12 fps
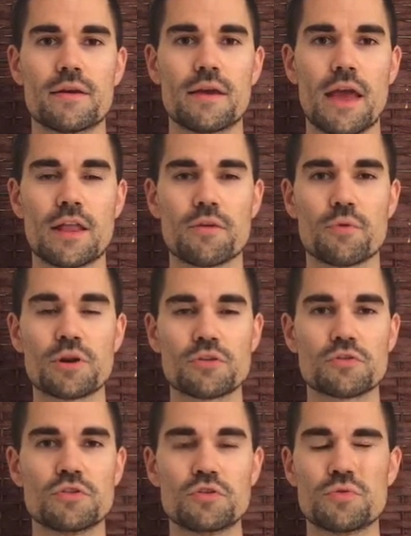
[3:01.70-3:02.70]
And what
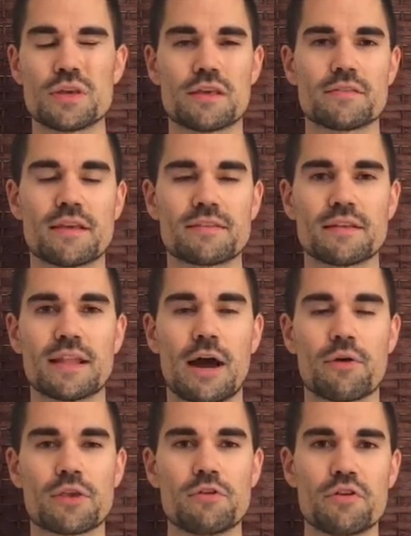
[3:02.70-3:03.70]
you're doing is that's
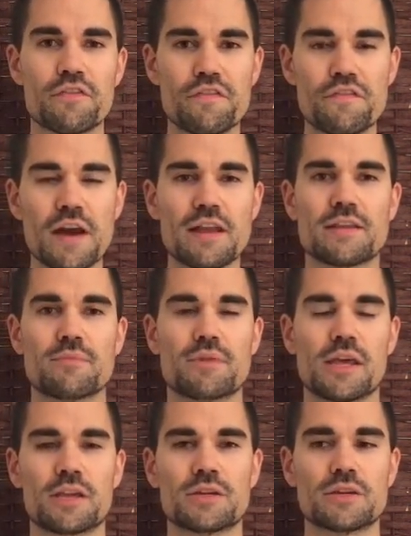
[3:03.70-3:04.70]
allowing you to fight
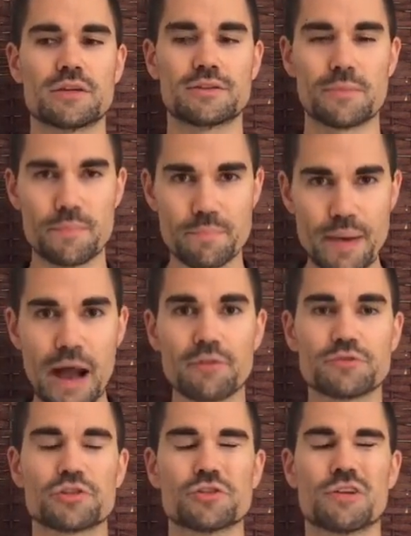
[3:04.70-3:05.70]
temptation, to
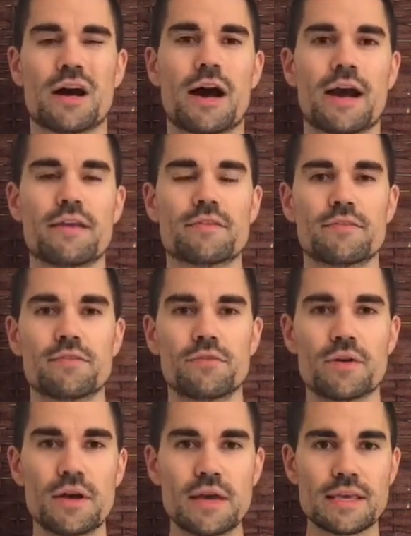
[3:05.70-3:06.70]
bounce your eyes,
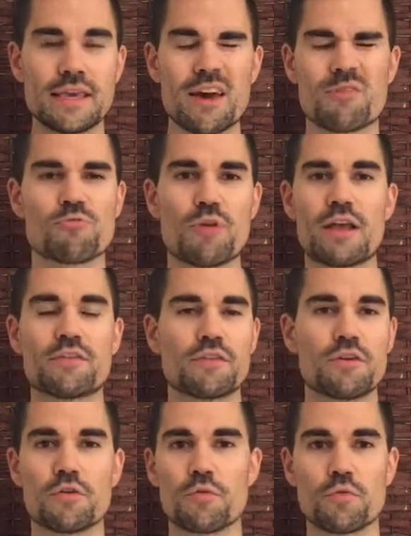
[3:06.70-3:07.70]
to get rest so
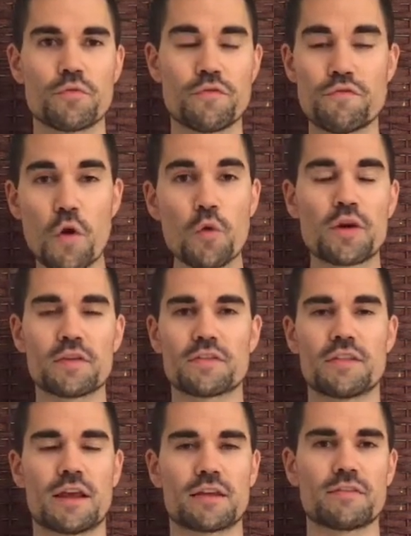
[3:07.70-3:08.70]
you're
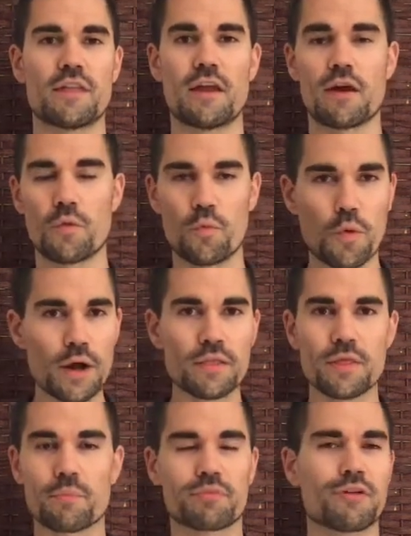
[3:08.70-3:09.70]
focused the next day on
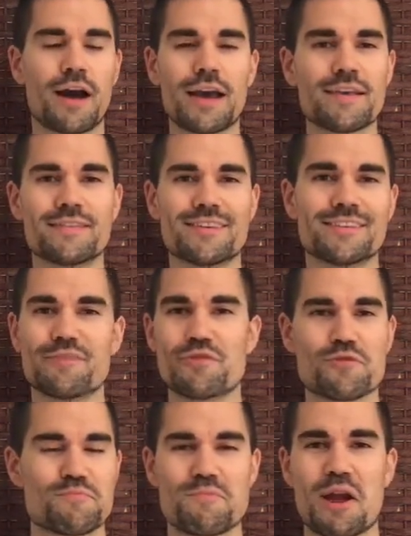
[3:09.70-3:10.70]
what the prize is. If
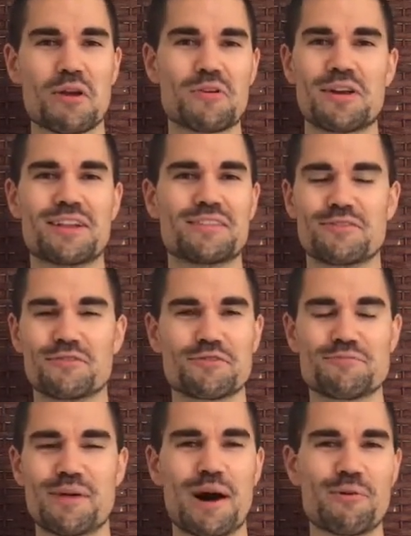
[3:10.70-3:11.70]
you're married, it's your
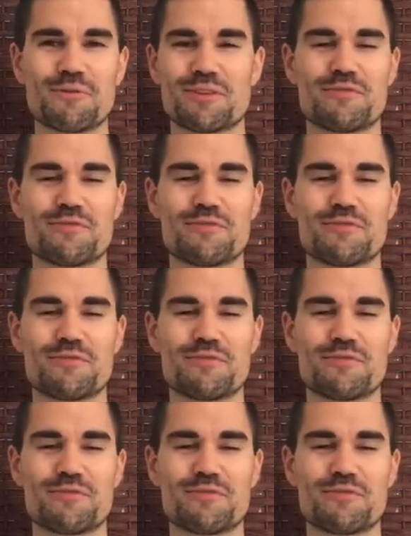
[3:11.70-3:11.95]
spouse.